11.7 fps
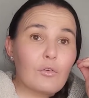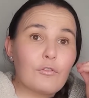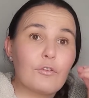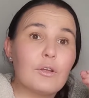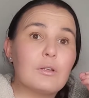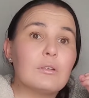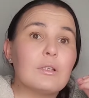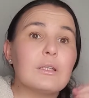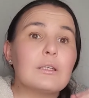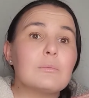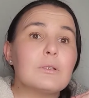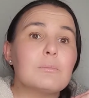feel a
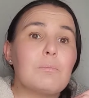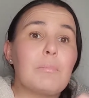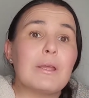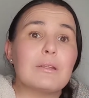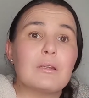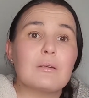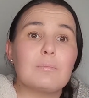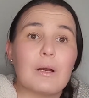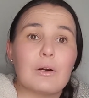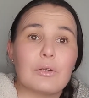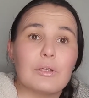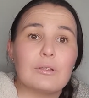little bit better
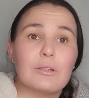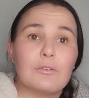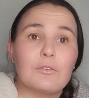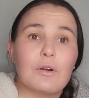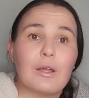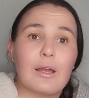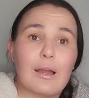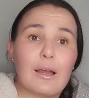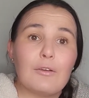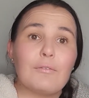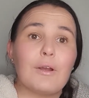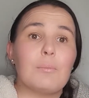about it if I
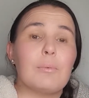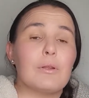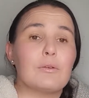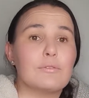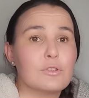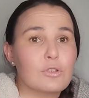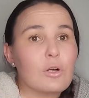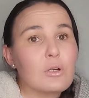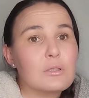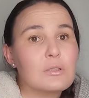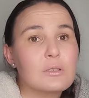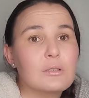have a pair of
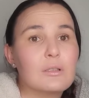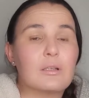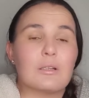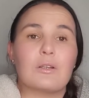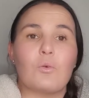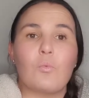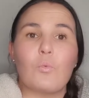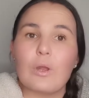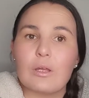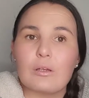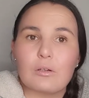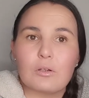socks that I can
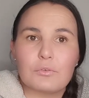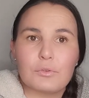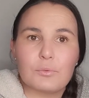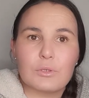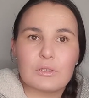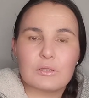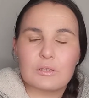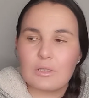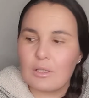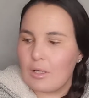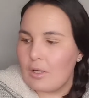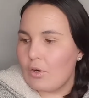wear afterwards,
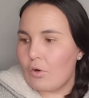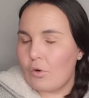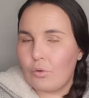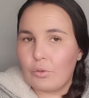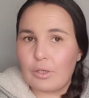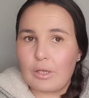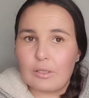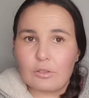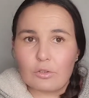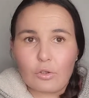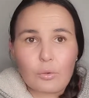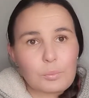or a
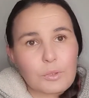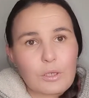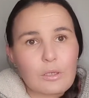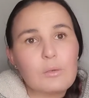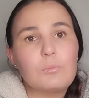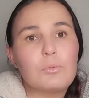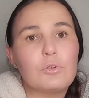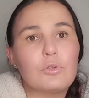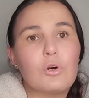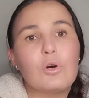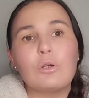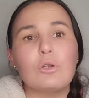top that I can put
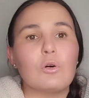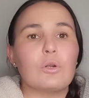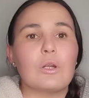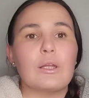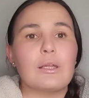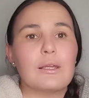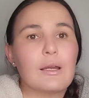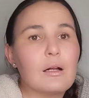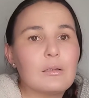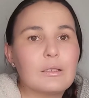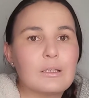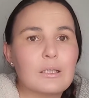on, or a cowl
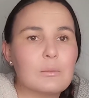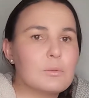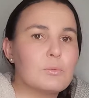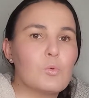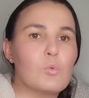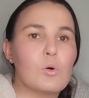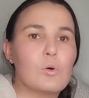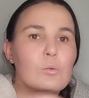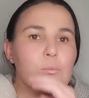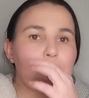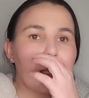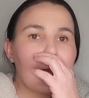that keeps me
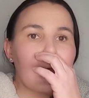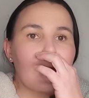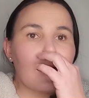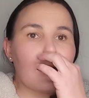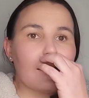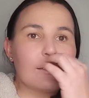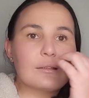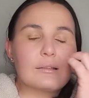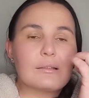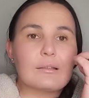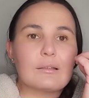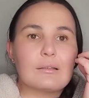warm, and
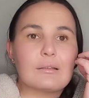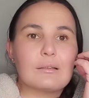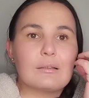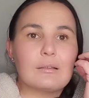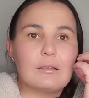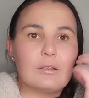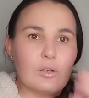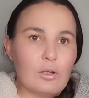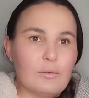yeah,